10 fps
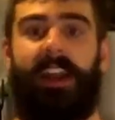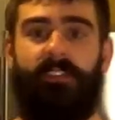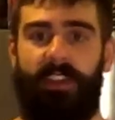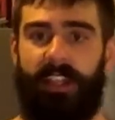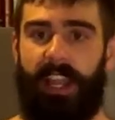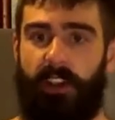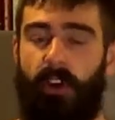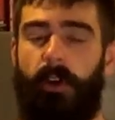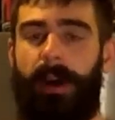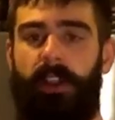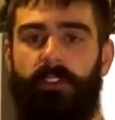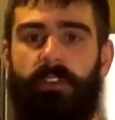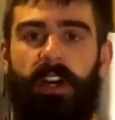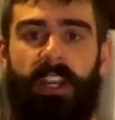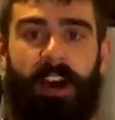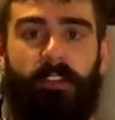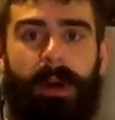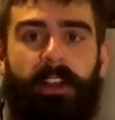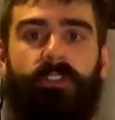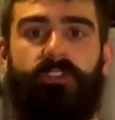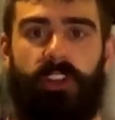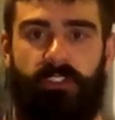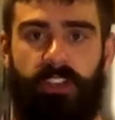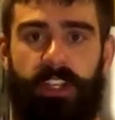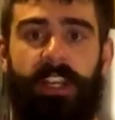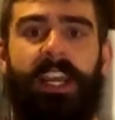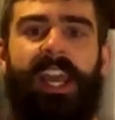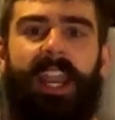I feel like I know enough about nutrition